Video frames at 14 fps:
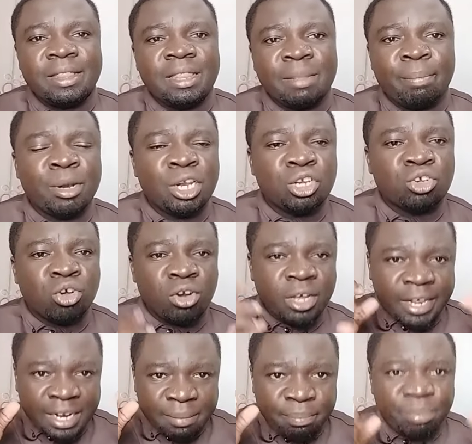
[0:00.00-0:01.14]
the political
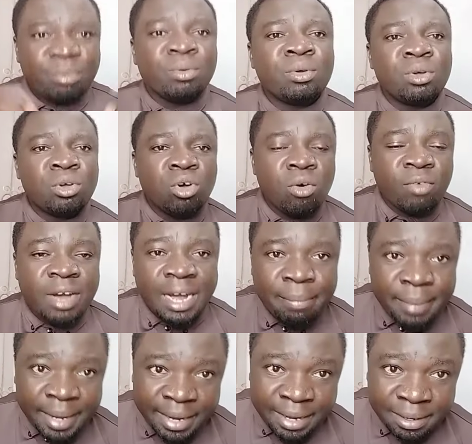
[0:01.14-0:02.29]
grip of
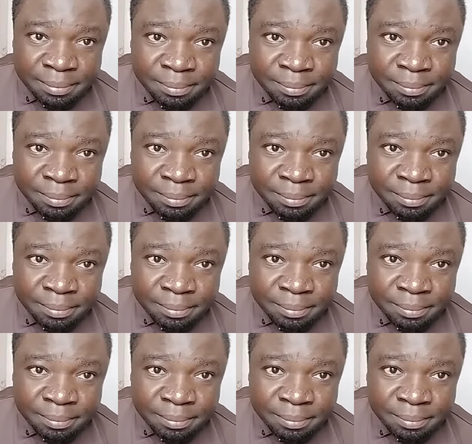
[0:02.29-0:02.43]
Kakamega.